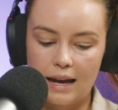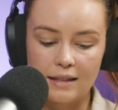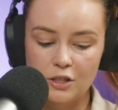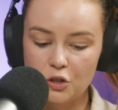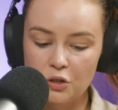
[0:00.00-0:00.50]

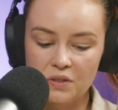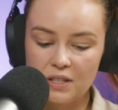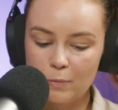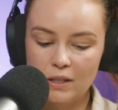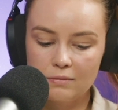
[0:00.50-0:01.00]
And the students
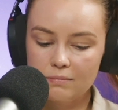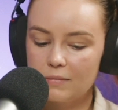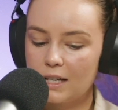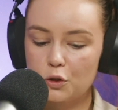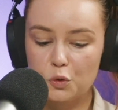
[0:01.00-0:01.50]
have been
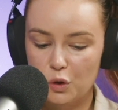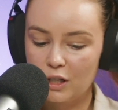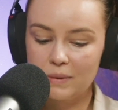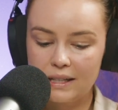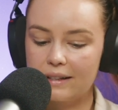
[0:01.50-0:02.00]

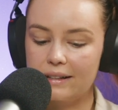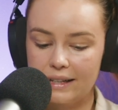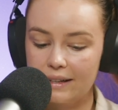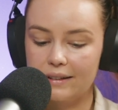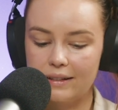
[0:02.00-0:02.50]
extremely
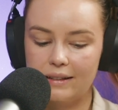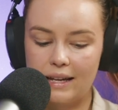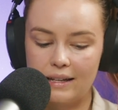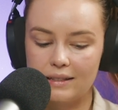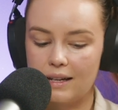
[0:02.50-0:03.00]
clear that
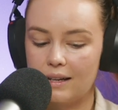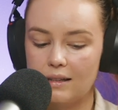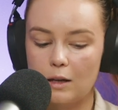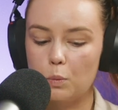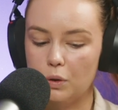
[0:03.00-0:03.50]
they are saying
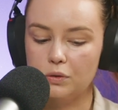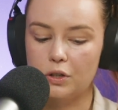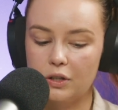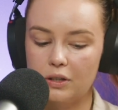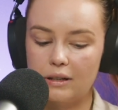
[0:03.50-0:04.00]
they will
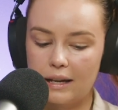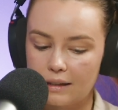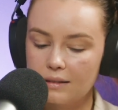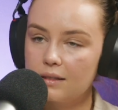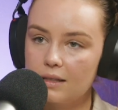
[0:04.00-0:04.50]
not
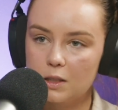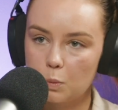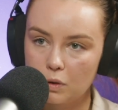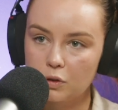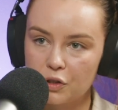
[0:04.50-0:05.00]
end, this
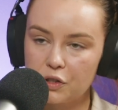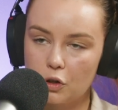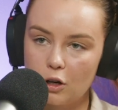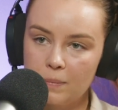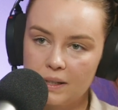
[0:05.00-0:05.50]
will not
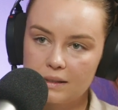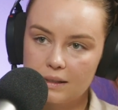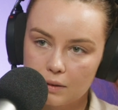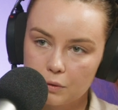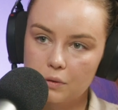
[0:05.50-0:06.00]
stop
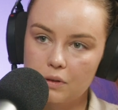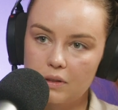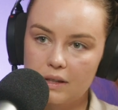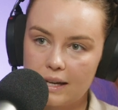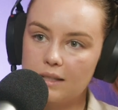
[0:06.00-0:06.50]
until their